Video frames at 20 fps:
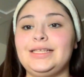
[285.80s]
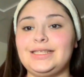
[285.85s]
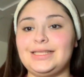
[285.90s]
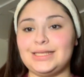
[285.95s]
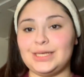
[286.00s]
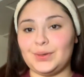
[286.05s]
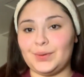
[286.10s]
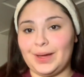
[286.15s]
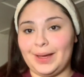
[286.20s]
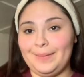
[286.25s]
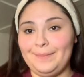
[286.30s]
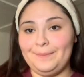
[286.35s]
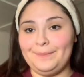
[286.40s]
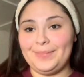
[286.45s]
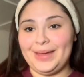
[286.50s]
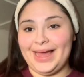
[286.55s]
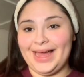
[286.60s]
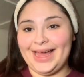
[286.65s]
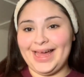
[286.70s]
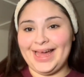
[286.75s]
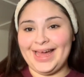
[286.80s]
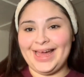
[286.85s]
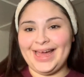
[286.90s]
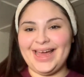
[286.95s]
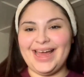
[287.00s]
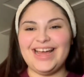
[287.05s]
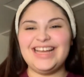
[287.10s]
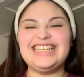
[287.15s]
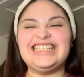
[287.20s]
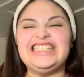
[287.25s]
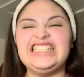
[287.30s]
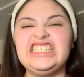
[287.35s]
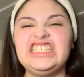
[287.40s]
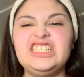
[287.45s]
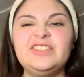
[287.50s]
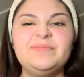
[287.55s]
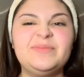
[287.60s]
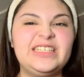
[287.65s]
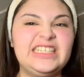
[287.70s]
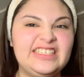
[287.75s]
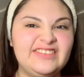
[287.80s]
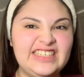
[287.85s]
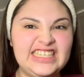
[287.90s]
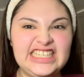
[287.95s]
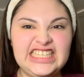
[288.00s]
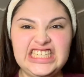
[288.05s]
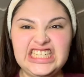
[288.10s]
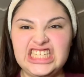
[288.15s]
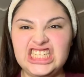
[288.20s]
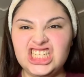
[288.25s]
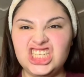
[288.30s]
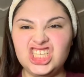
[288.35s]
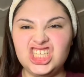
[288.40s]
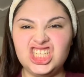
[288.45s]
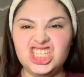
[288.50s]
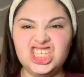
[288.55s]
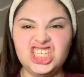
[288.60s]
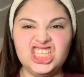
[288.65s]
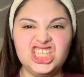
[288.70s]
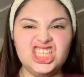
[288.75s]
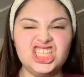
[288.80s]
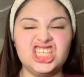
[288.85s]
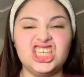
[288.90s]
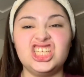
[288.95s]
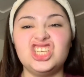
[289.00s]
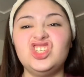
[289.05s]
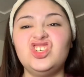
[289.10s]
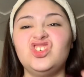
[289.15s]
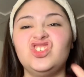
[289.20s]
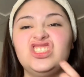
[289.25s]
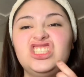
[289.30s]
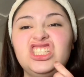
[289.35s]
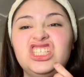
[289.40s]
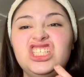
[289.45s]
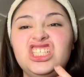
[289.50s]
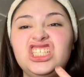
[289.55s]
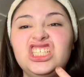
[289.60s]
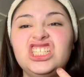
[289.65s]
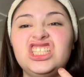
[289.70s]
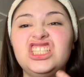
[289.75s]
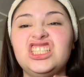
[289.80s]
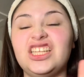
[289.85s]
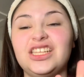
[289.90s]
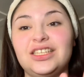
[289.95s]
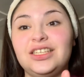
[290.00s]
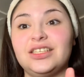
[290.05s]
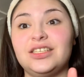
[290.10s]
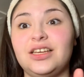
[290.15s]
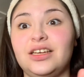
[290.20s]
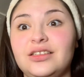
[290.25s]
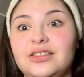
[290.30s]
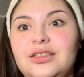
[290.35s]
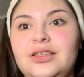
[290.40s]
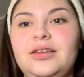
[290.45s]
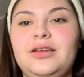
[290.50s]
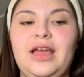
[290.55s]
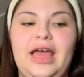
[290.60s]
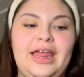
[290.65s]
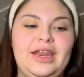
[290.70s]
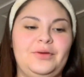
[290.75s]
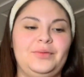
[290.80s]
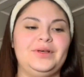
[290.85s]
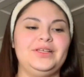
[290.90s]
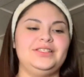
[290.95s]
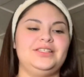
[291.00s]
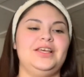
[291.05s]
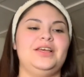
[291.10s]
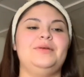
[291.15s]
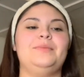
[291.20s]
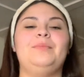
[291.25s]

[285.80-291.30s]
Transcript: So I'm back. Brush my teeth. Ew, that's disgusting. Anyways.